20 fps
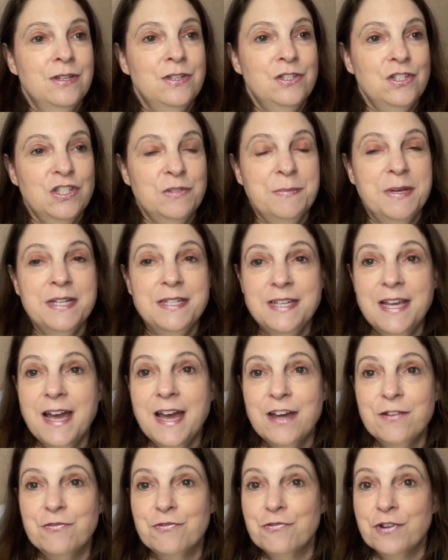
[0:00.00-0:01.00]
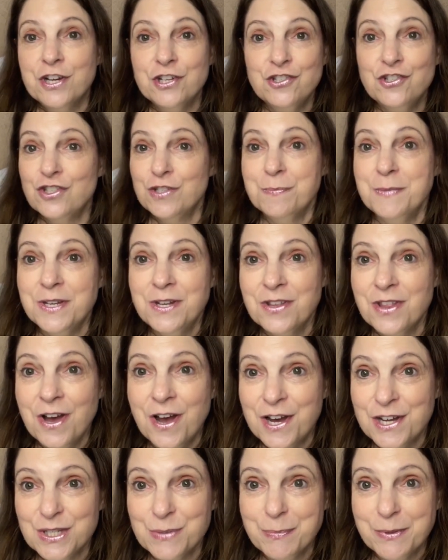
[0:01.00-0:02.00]
So my dad rushes me to the
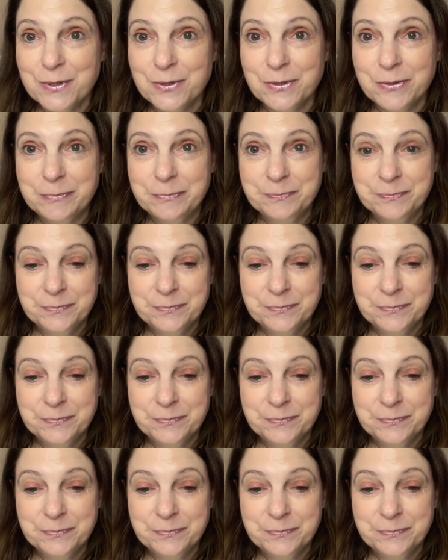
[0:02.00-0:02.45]
hospital.